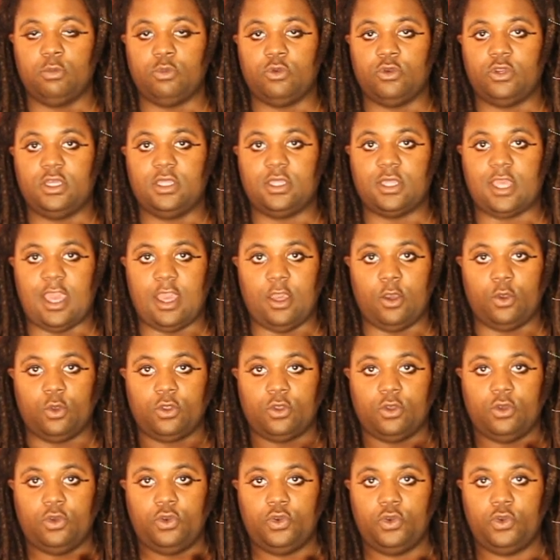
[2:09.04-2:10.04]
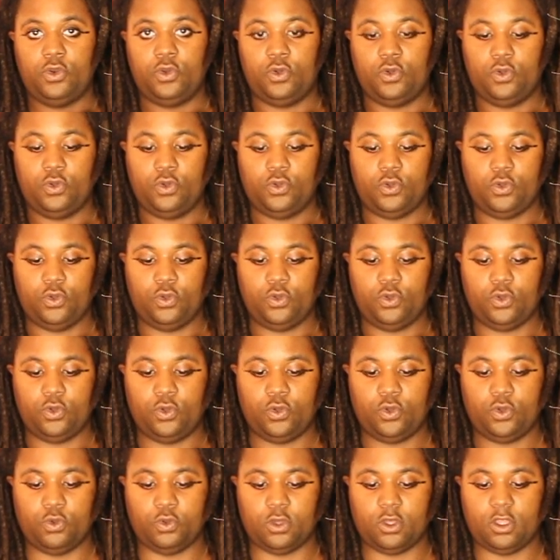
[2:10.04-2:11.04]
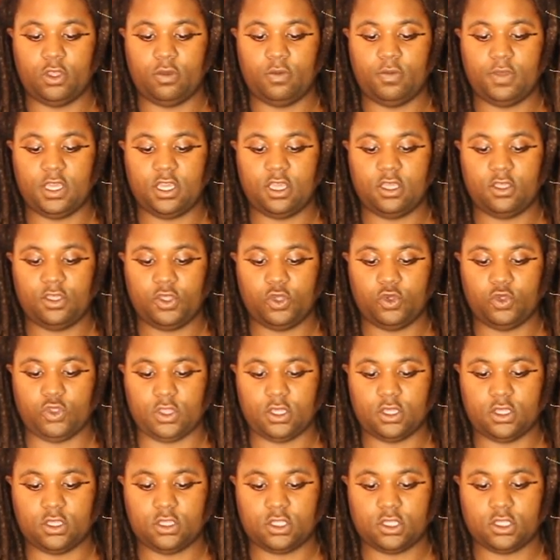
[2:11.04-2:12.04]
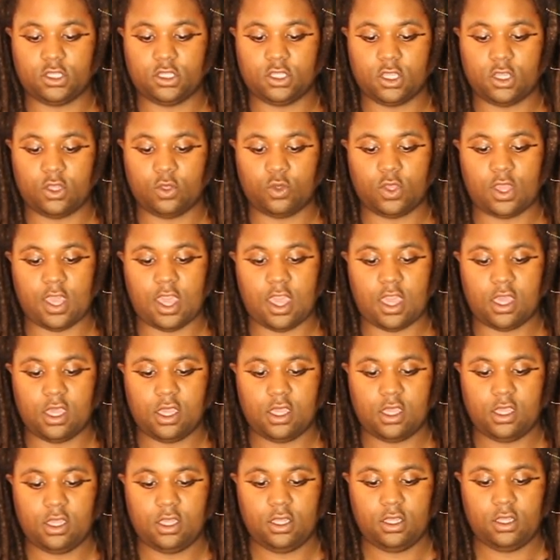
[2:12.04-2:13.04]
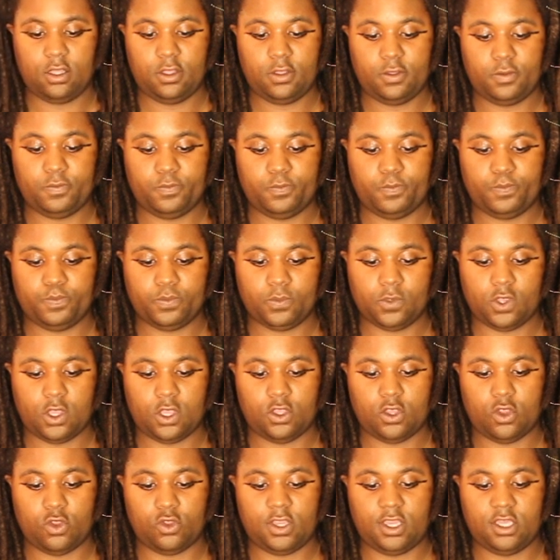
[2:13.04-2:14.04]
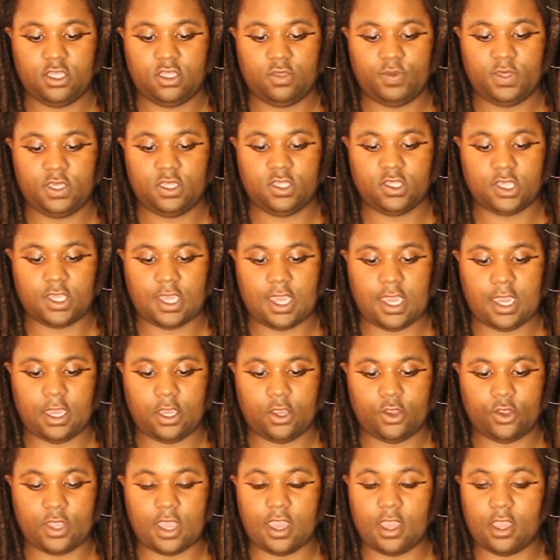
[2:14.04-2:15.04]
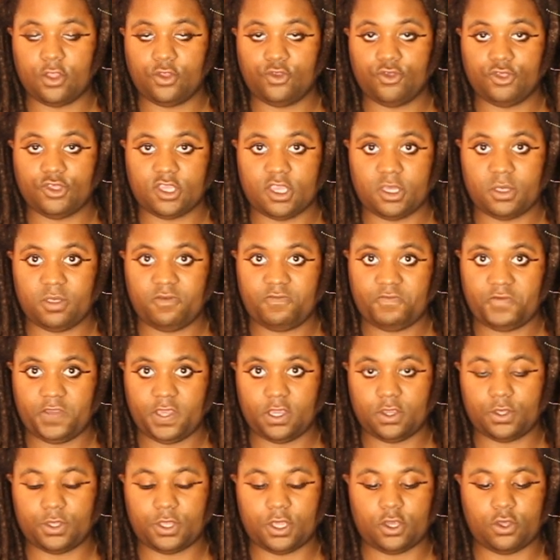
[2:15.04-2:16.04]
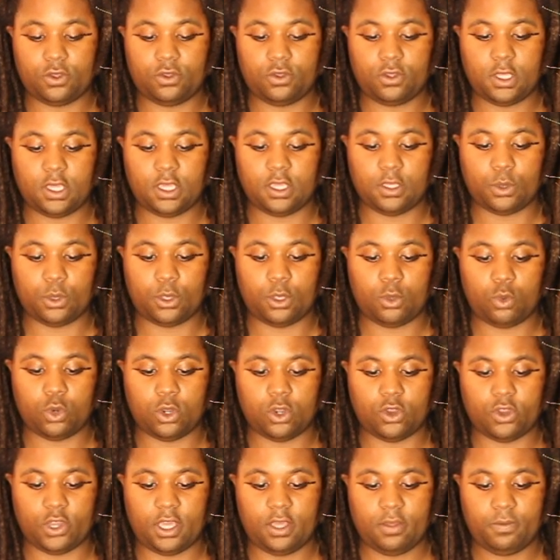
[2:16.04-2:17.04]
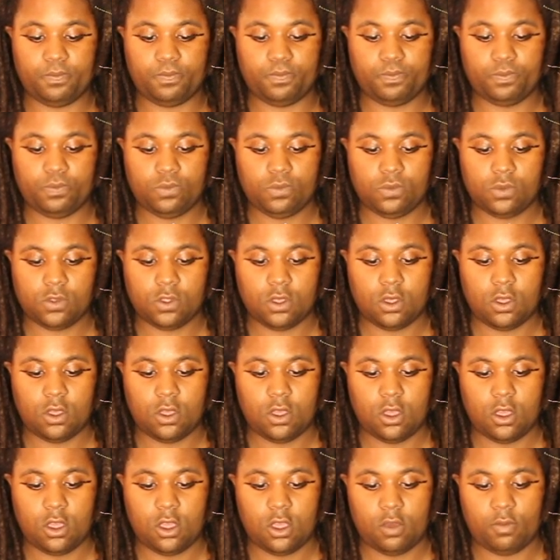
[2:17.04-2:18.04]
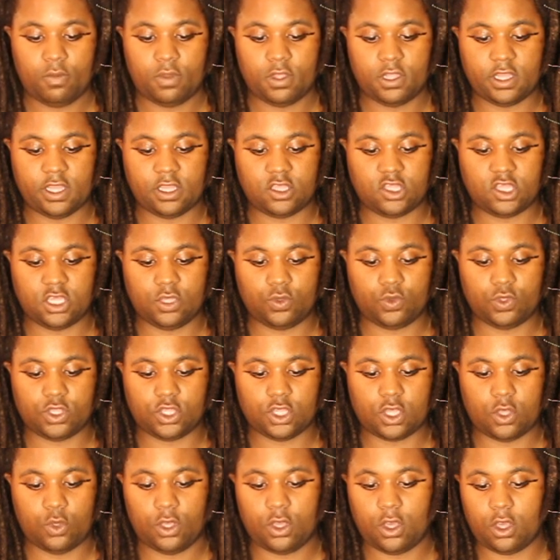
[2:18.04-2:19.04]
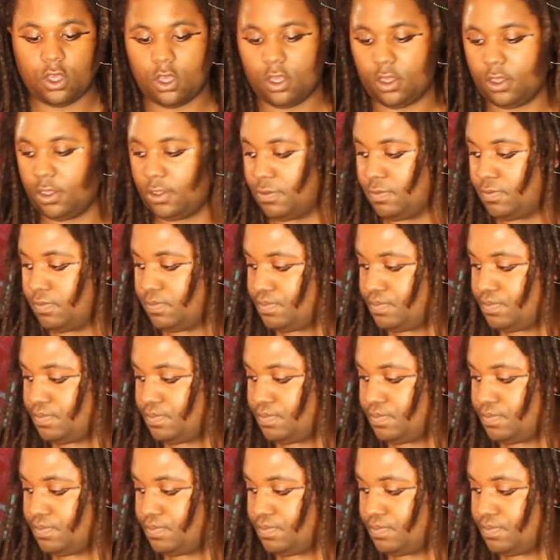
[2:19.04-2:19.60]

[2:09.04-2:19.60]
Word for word: Breathe out. We're going to make it through this, okay? No need to be scared. I understand the fear, though, and the worry. But let's see what's going on.